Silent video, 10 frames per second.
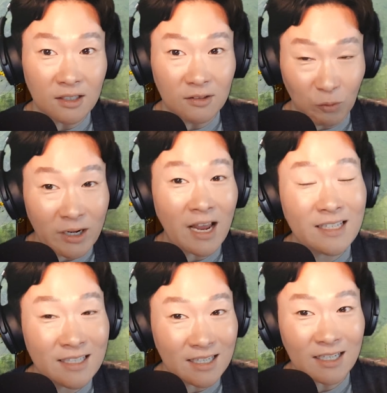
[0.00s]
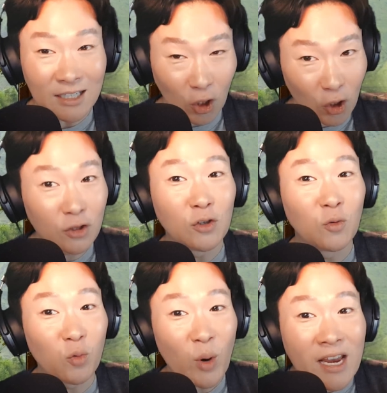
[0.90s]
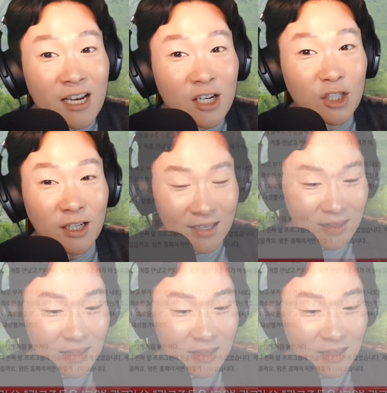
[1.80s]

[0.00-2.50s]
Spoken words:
when I heard the rage in